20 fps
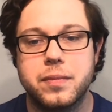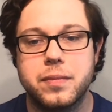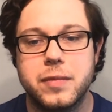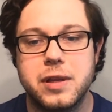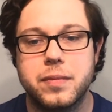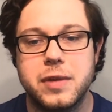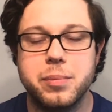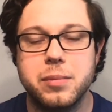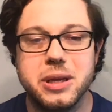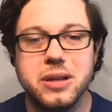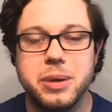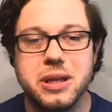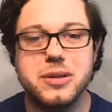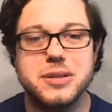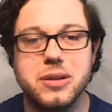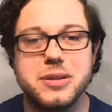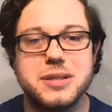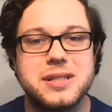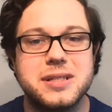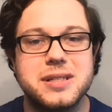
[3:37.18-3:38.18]
It
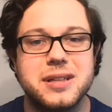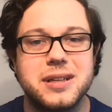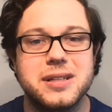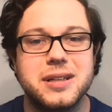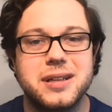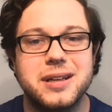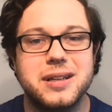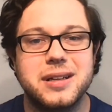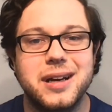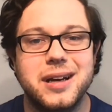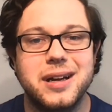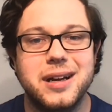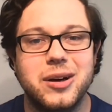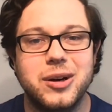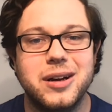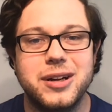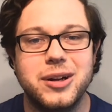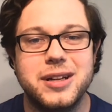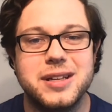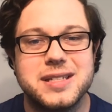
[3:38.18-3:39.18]
builds uh,
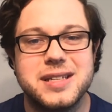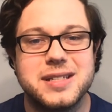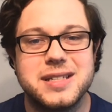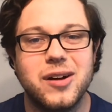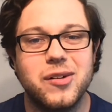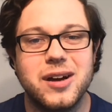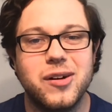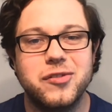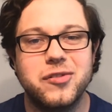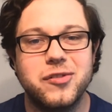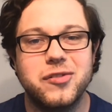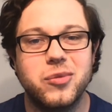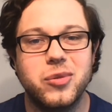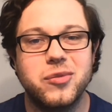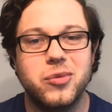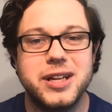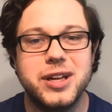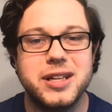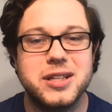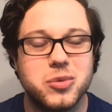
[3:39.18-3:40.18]
on itself
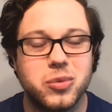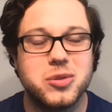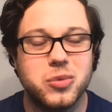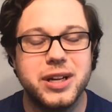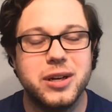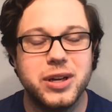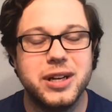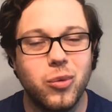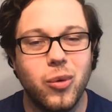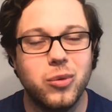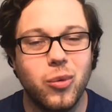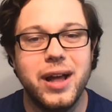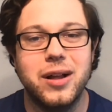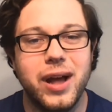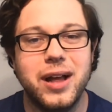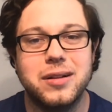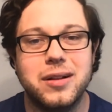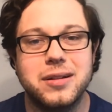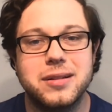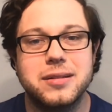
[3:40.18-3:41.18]
when it's written
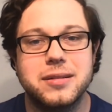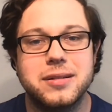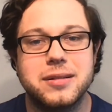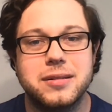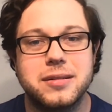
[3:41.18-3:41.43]
well.